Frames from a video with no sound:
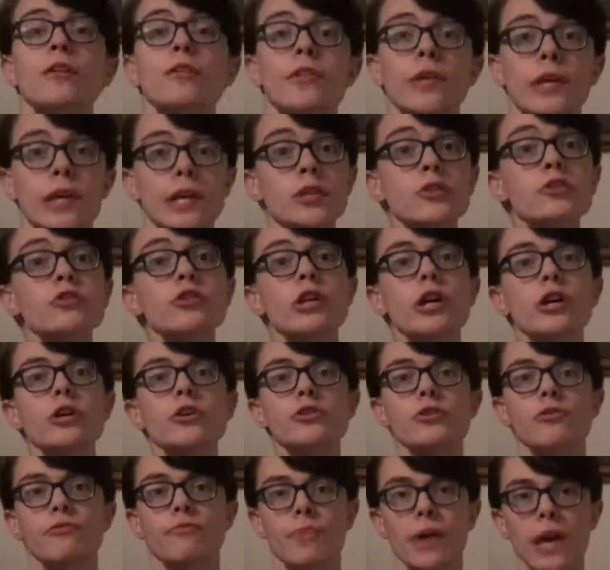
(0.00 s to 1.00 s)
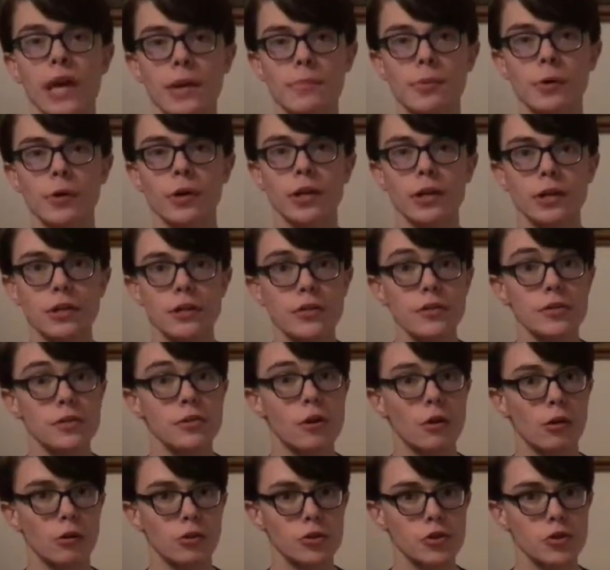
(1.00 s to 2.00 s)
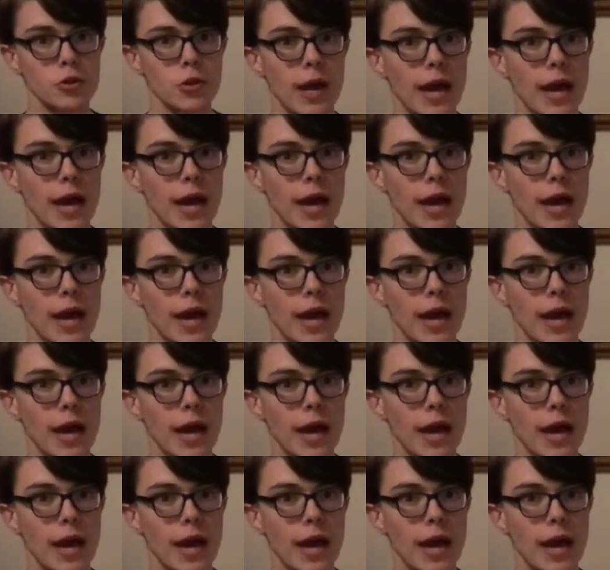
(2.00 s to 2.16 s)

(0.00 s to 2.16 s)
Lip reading: The introduction of paper into this culture